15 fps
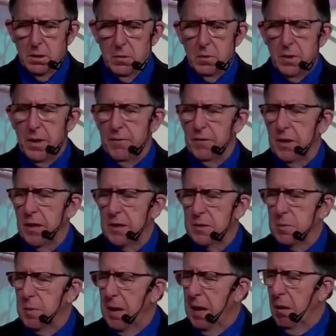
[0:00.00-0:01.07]
You were given
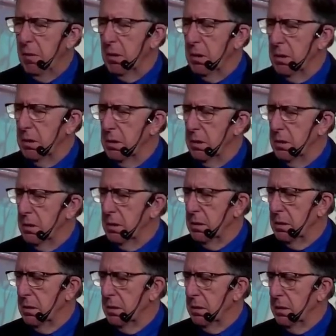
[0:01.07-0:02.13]
God's power
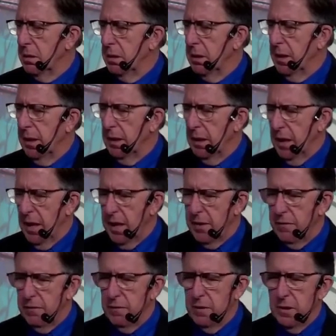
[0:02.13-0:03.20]
and
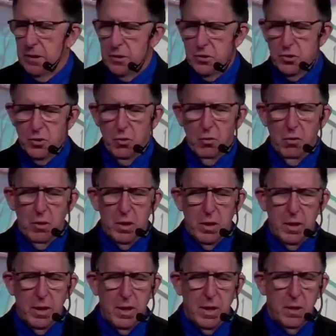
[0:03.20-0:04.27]
life and joy
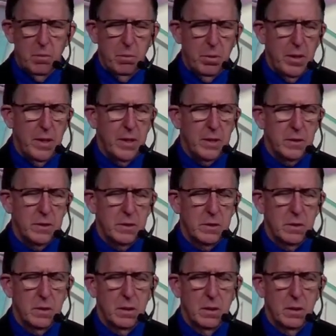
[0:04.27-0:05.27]
and peace